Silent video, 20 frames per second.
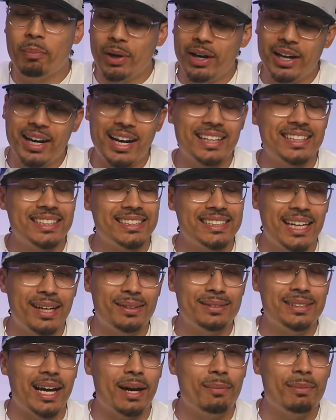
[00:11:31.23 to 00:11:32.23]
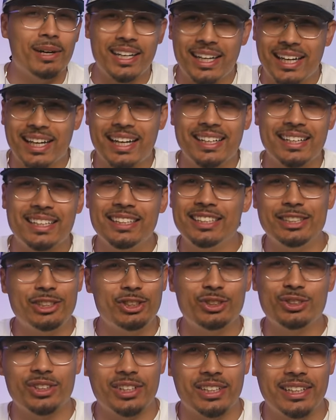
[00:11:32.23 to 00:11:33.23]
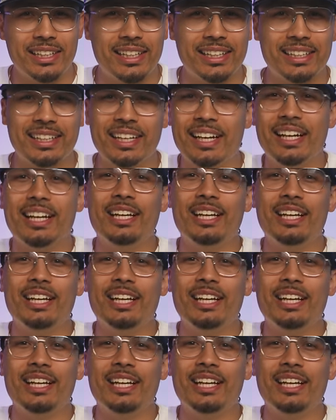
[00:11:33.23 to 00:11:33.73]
But at the same time, again, these shoes are clean.